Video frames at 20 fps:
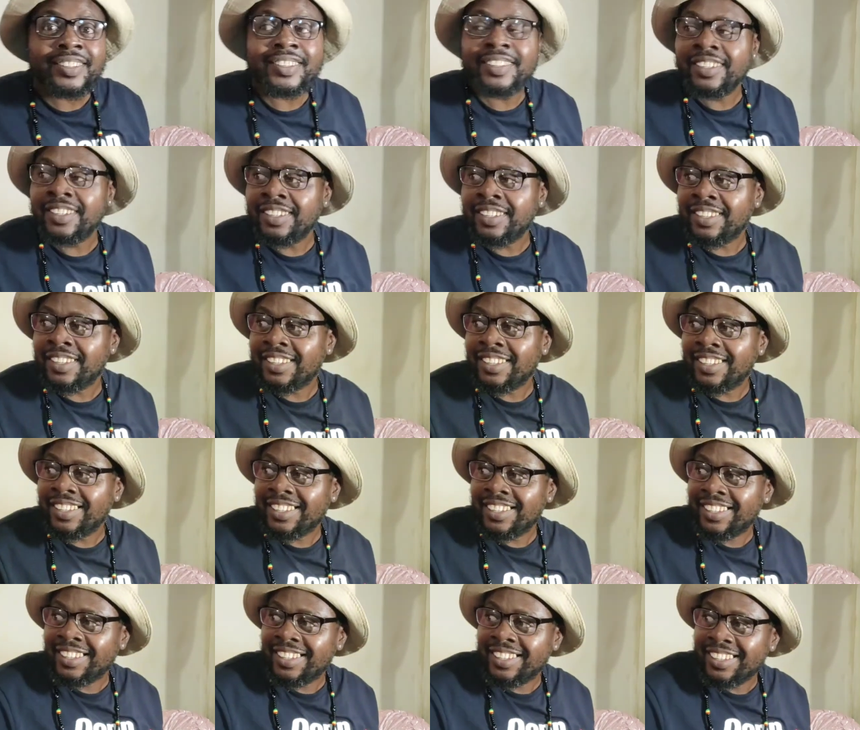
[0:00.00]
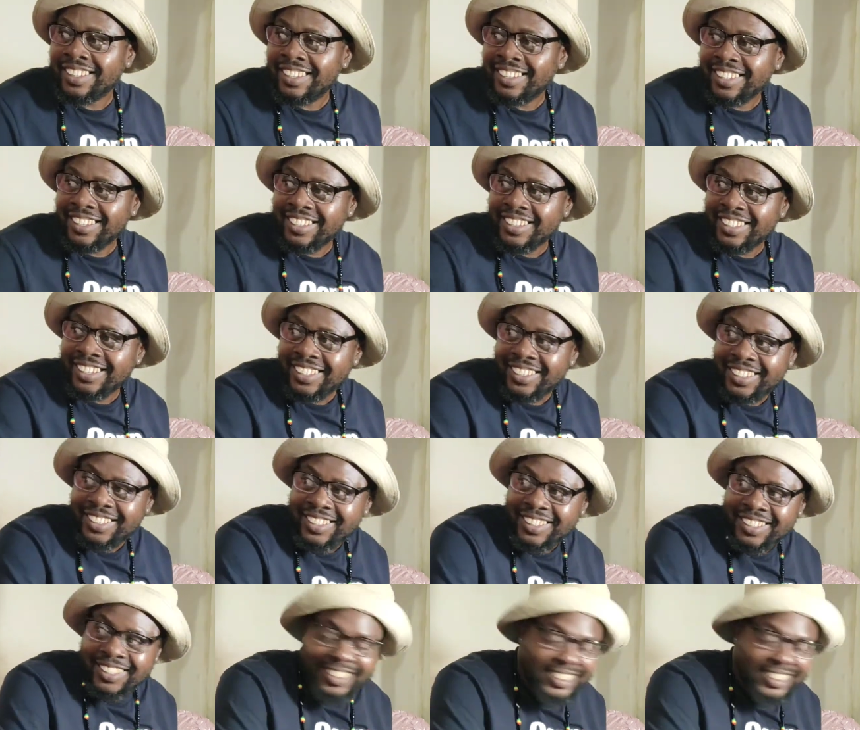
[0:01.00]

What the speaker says: [no speech]